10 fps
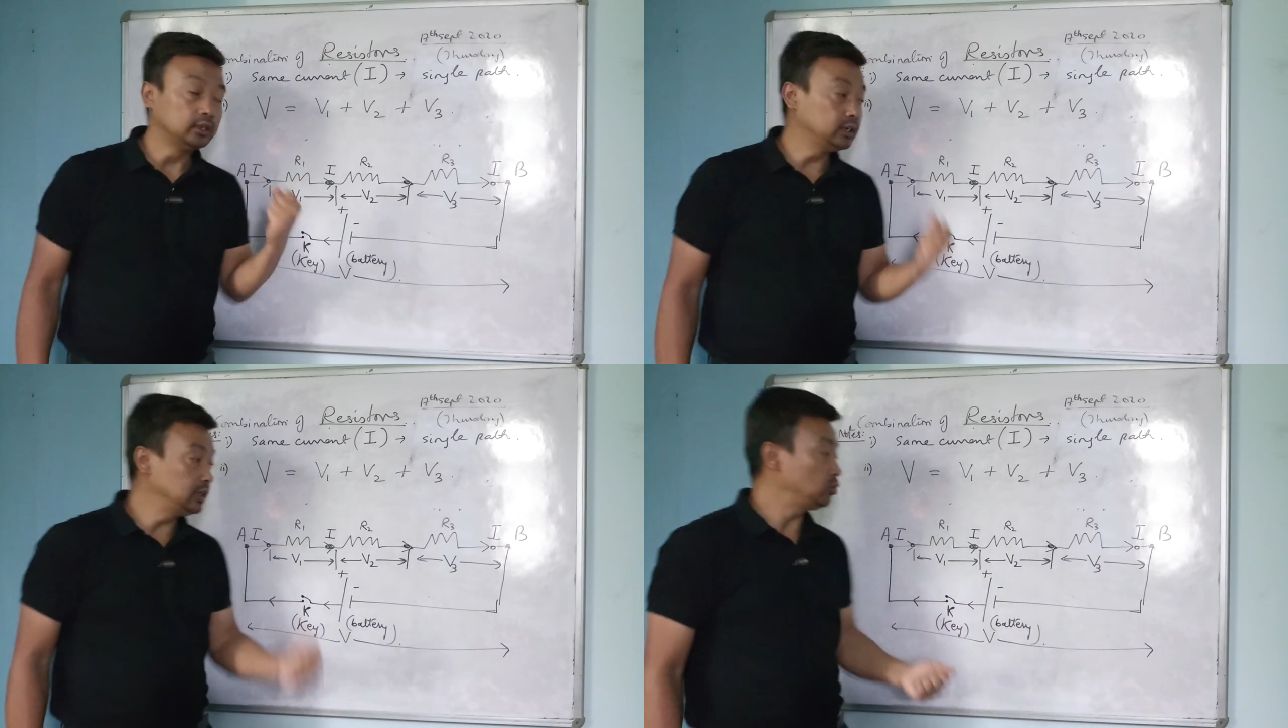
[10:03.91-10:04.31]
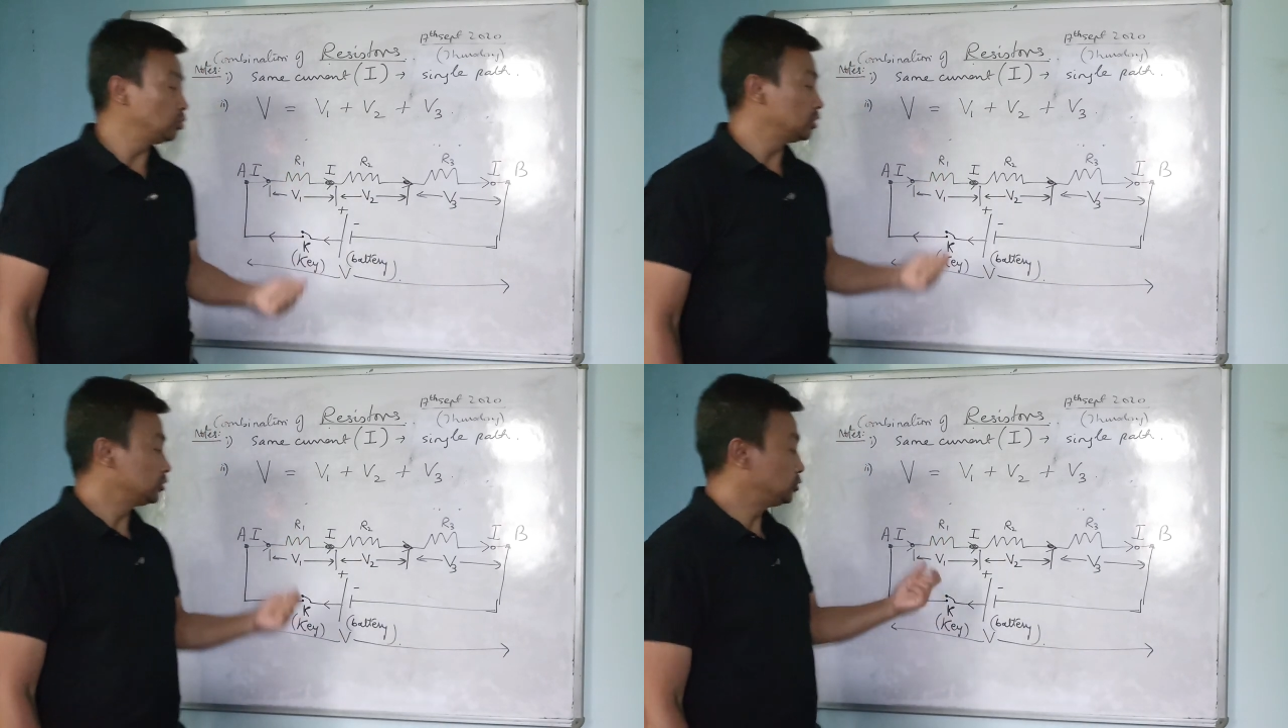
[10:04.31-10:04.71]

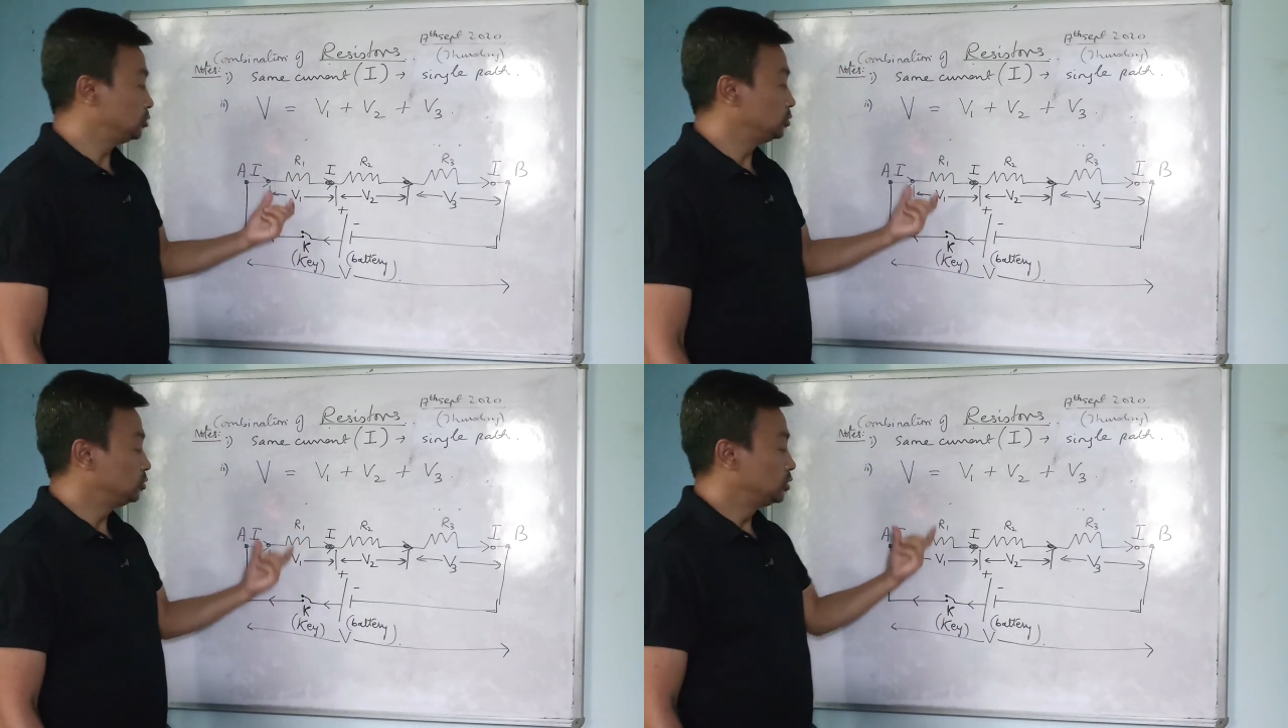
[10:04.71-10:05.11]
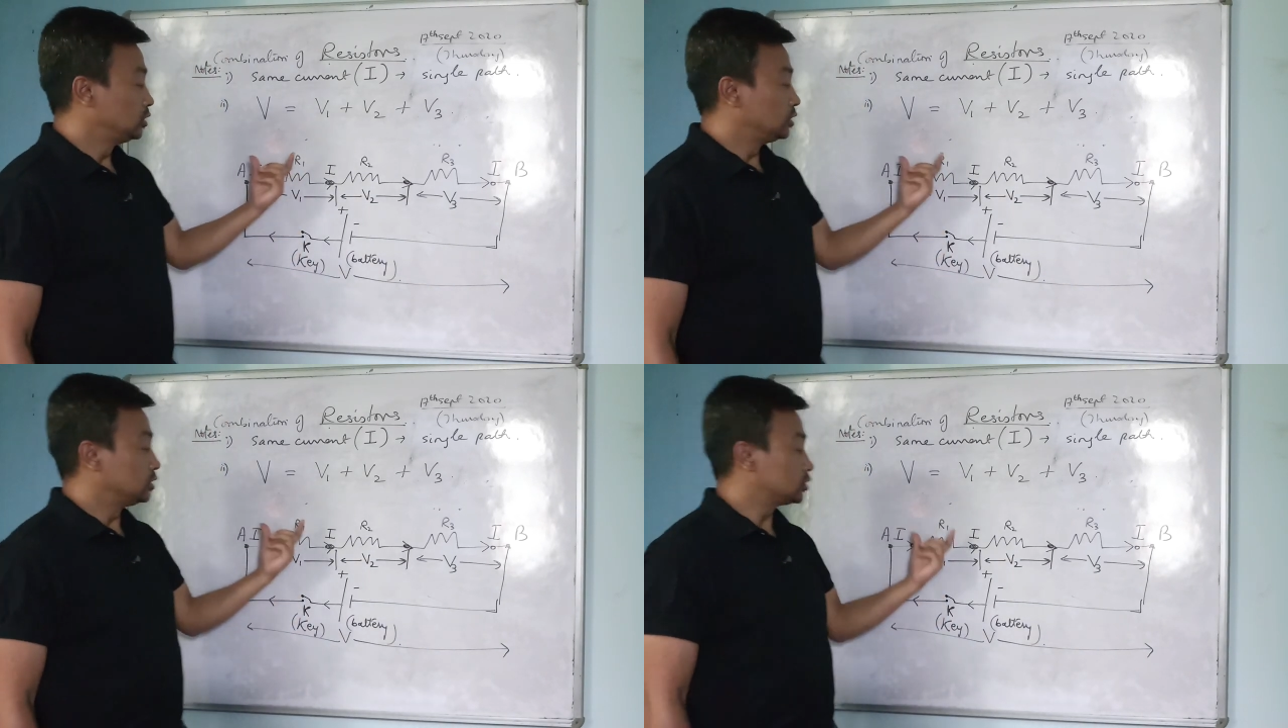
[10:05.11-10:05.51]
equal to
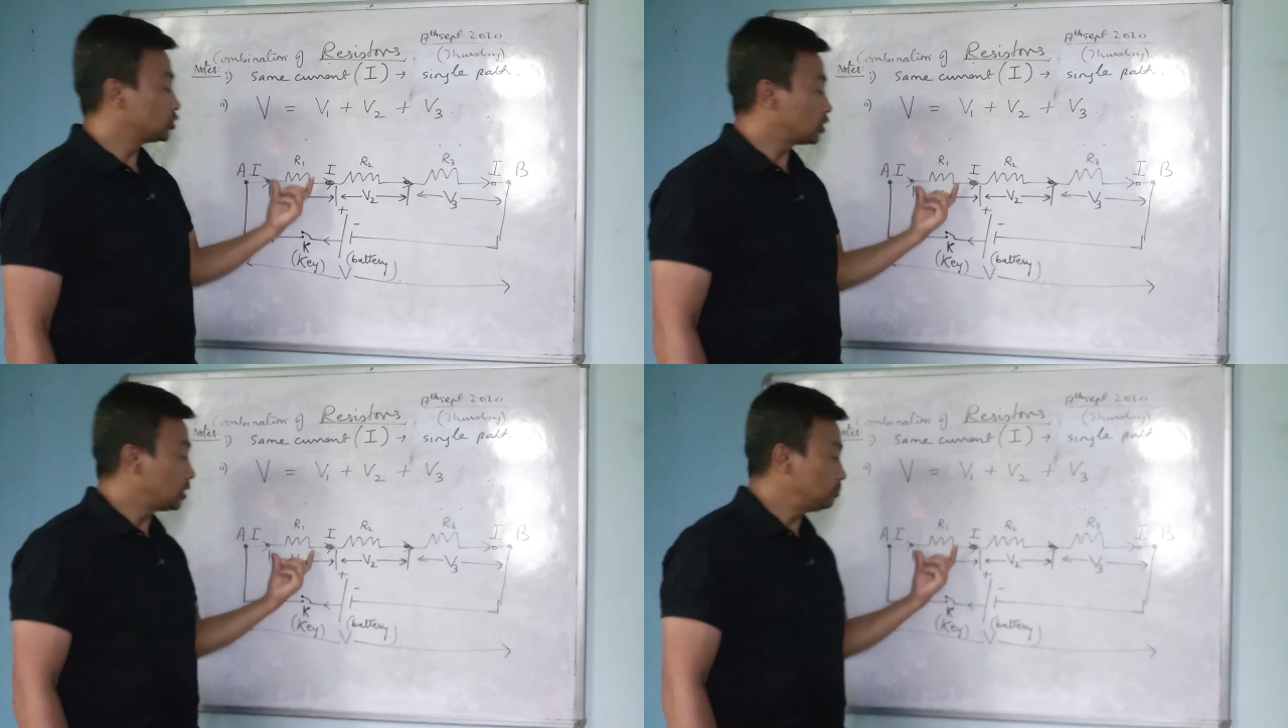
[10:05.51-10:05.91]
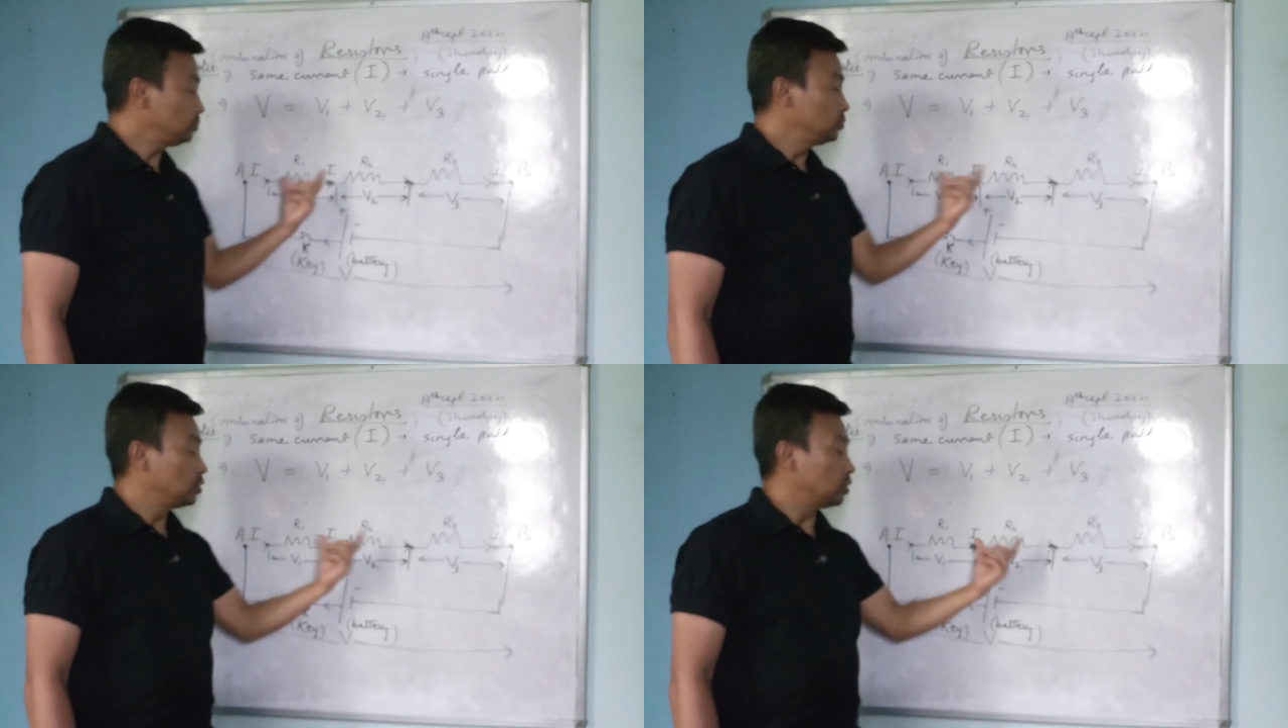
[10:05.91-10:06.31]
the sum